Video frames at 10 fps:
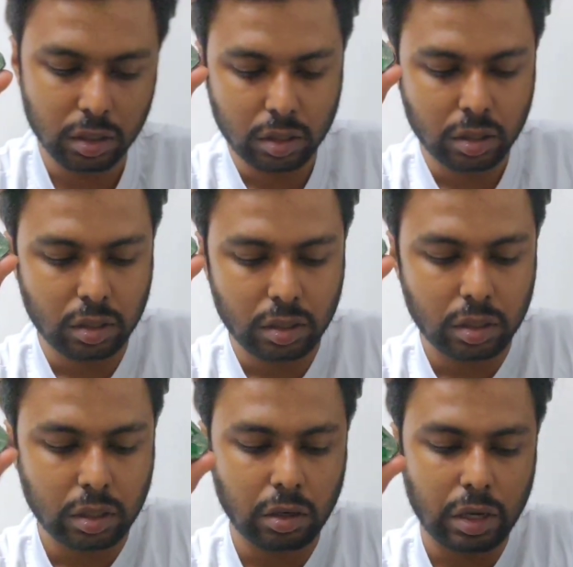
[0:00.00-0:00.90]
Now I
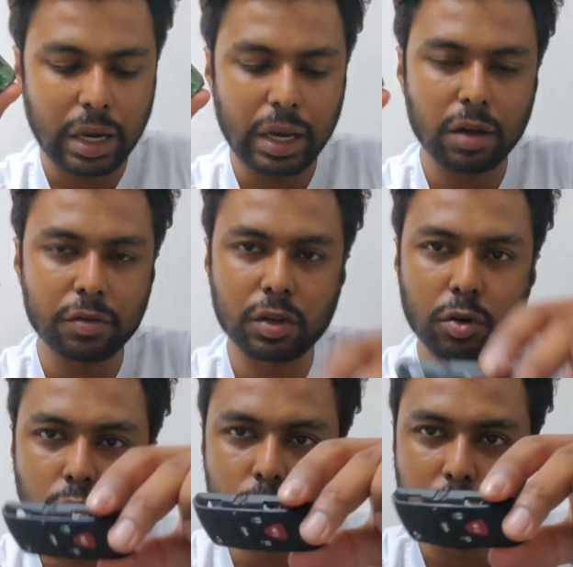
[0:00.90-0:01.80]
have the hold
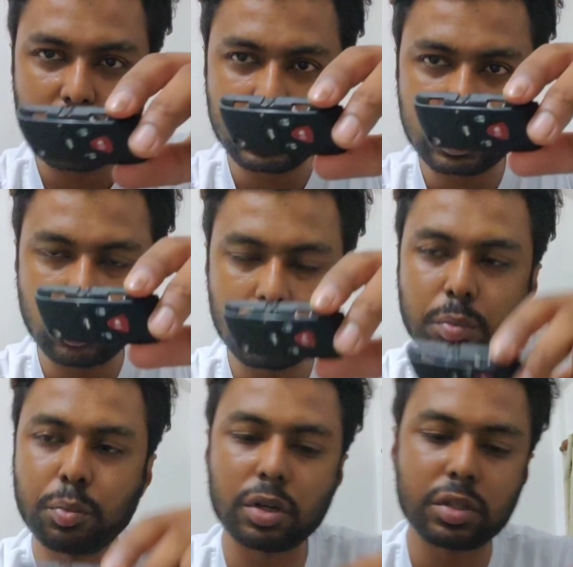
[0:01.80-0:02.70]
button on the bottom,
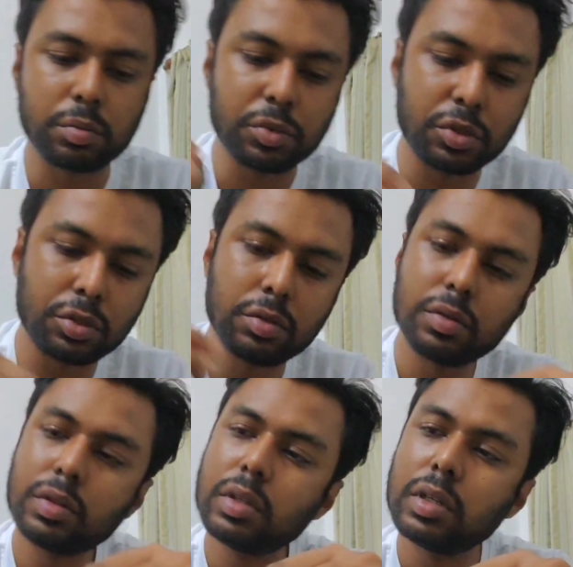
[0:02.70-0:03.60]
so
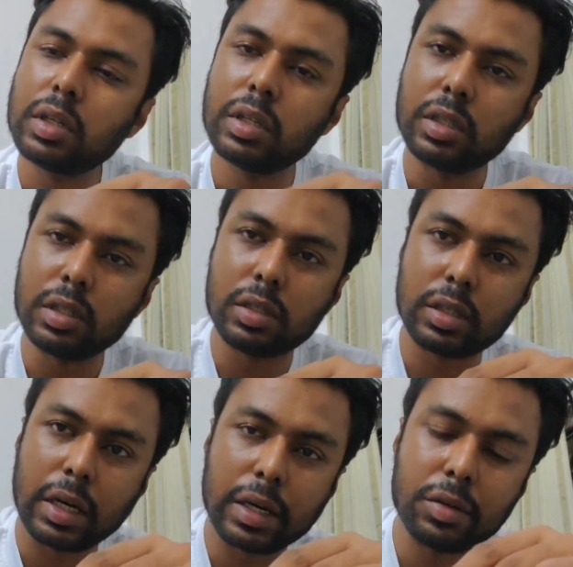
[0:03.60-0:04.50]
this side
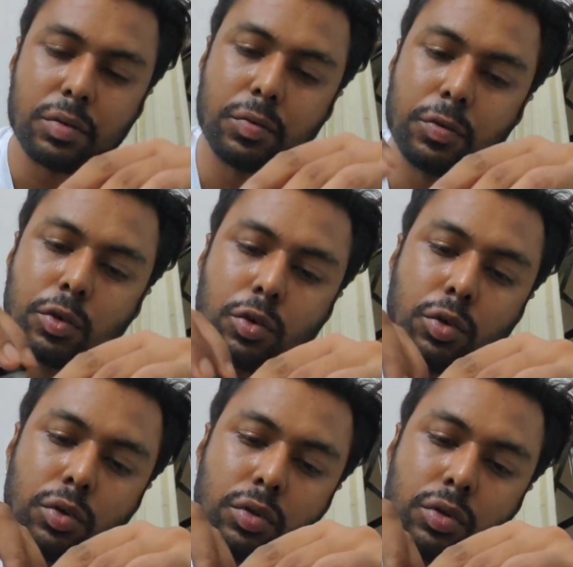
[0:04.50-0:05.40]
would go
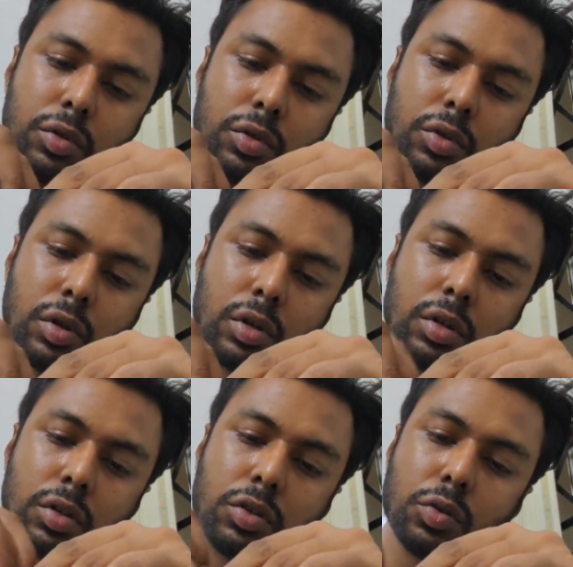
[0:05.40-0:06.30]

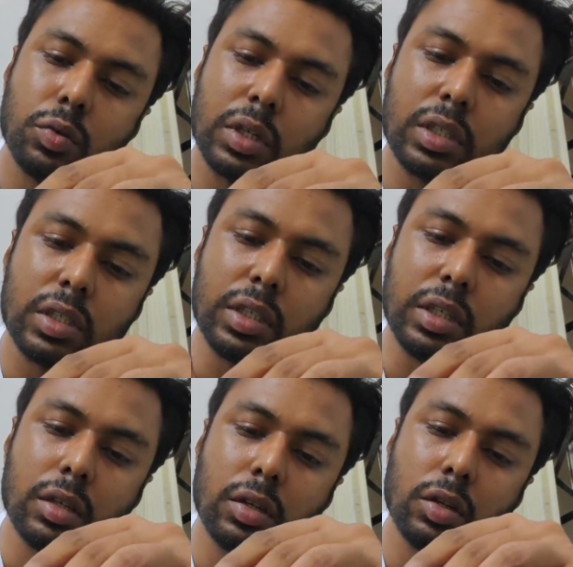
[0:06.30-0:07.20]
towards the
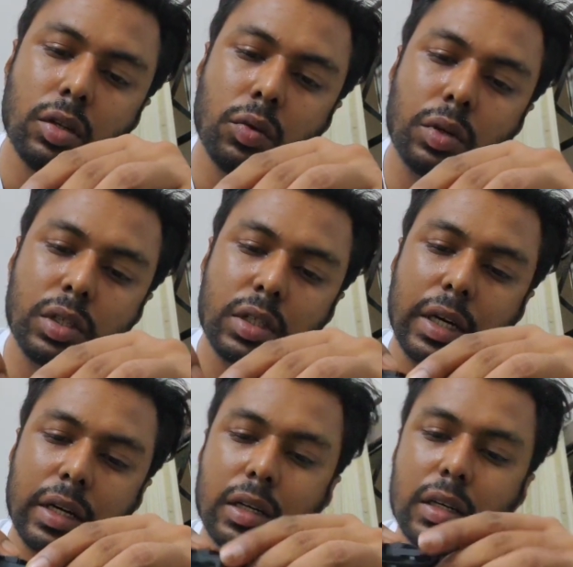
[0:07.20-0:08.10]
lower side,
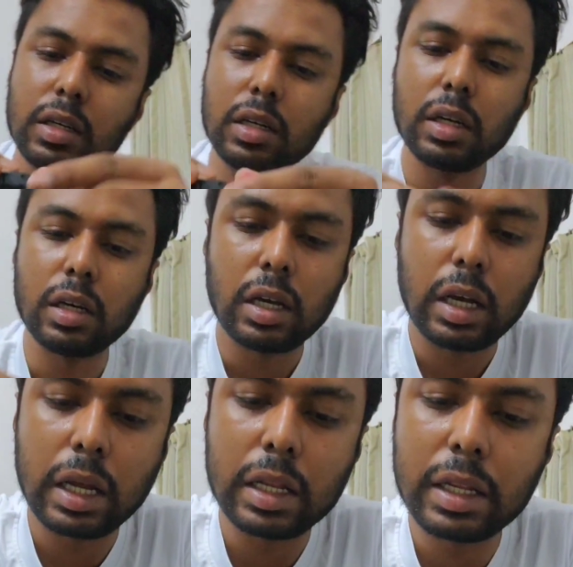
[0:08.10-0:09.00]
and
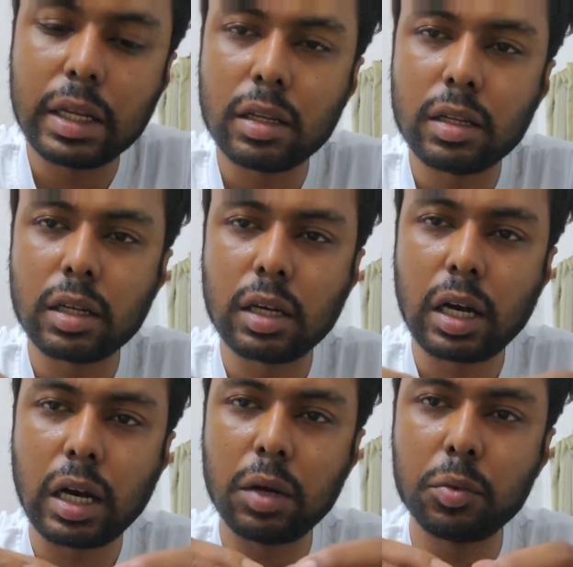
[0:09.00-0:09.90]
then I
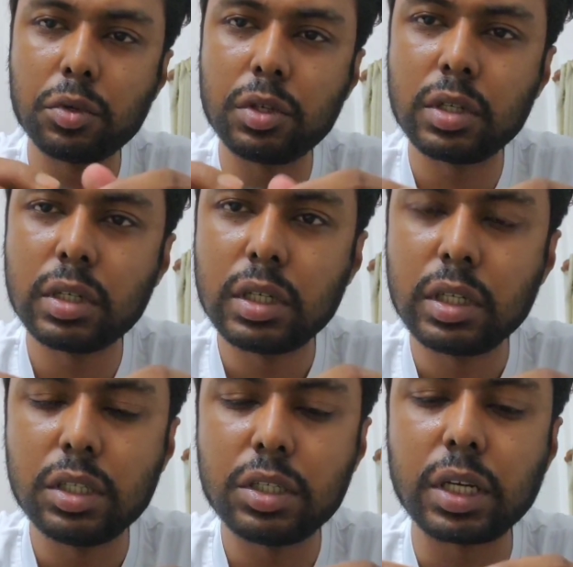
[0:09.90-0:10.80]
would
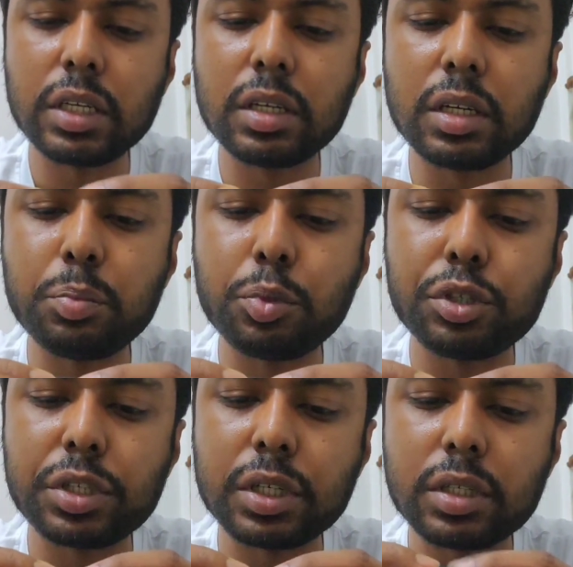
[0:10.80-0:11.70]
gently push it
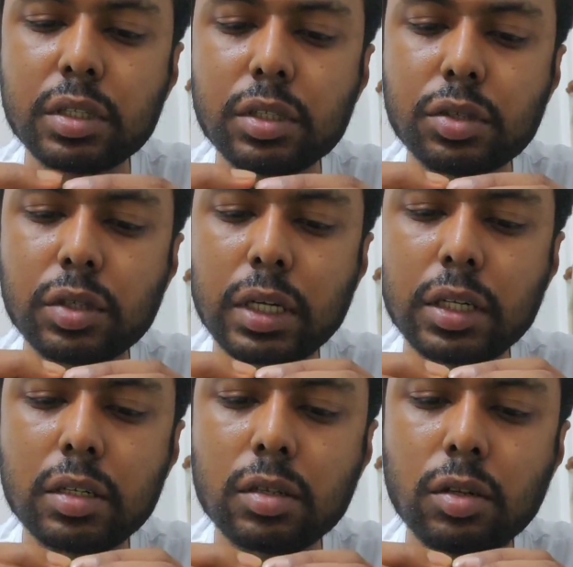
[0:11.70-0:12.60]
so that it
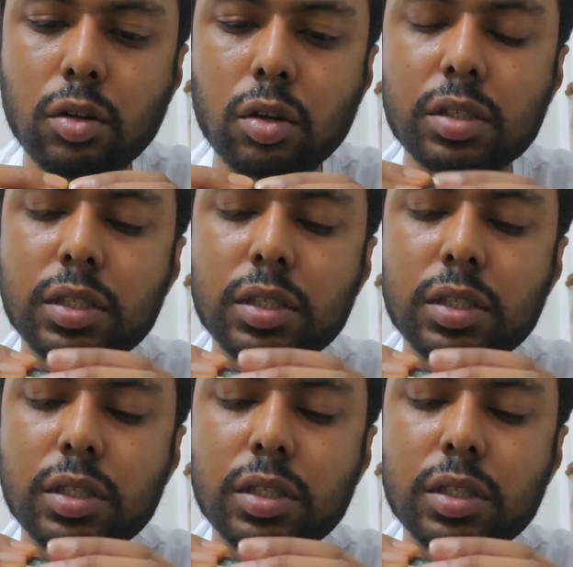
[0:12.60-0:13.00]
locks itself.